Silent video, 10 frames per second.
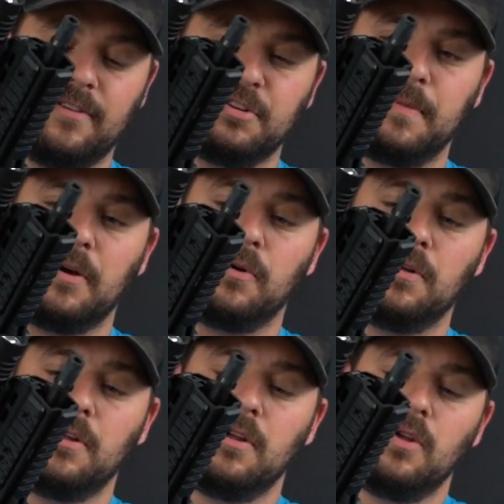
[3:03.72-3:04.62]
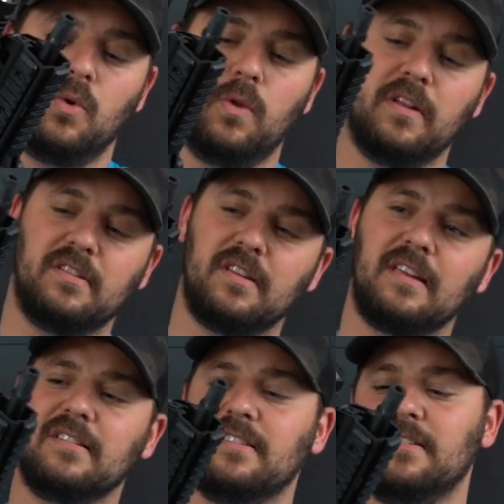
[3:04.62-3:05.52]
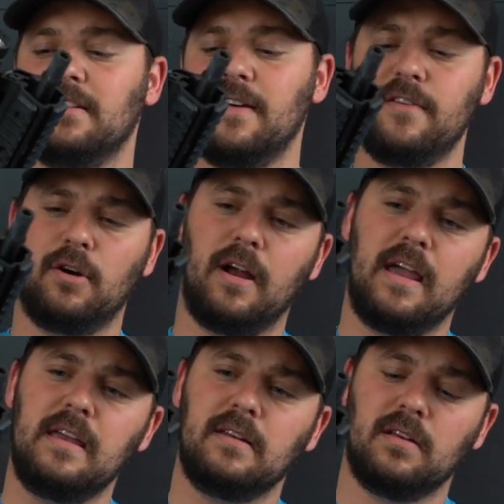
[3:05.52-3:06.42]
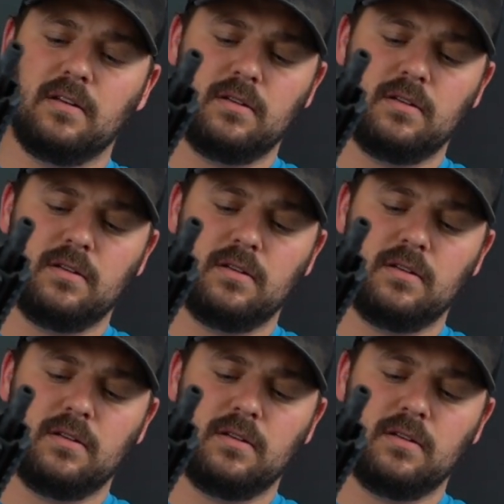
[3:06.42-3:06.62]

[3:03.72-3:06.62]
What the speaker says: inch barrel. Well, this is a 7 or 8.